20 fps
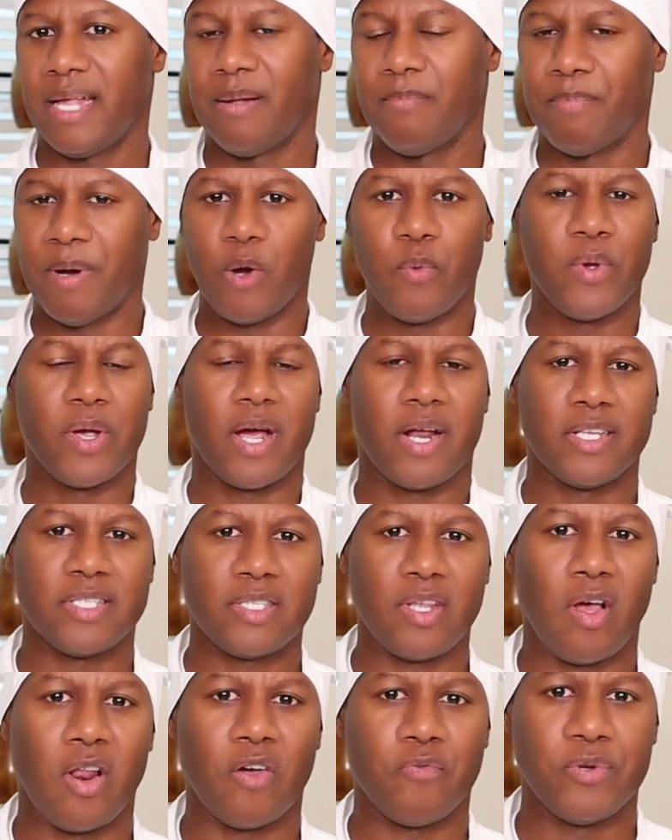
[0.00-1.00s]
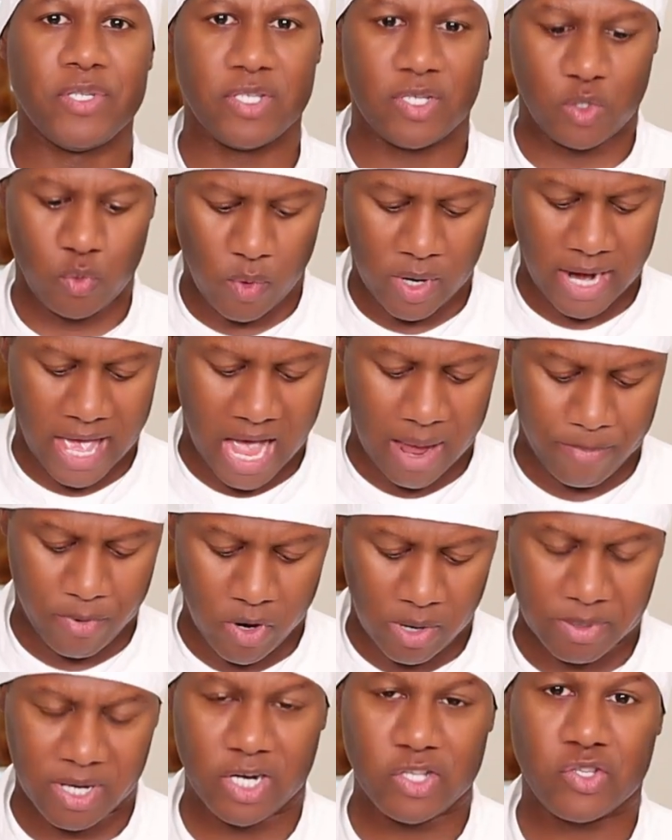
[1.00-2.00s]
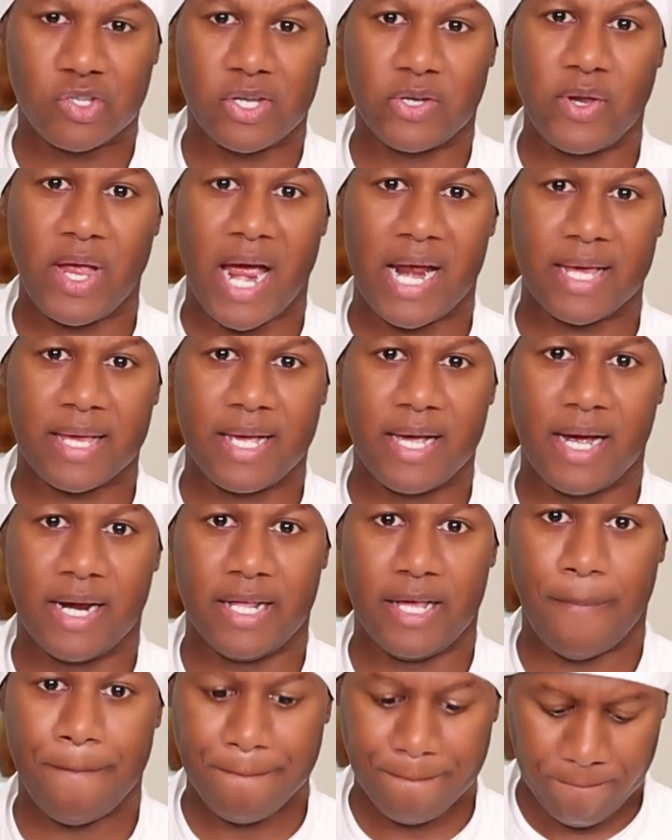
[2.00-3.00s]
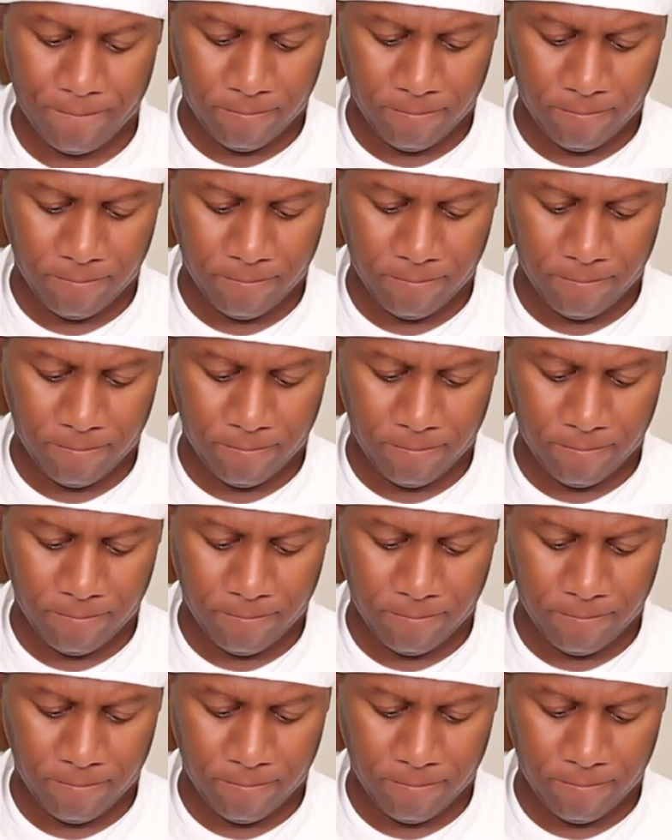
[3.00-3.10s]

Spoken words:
but we're gonna start off with just one apple. I'm gonna show you how to cut it.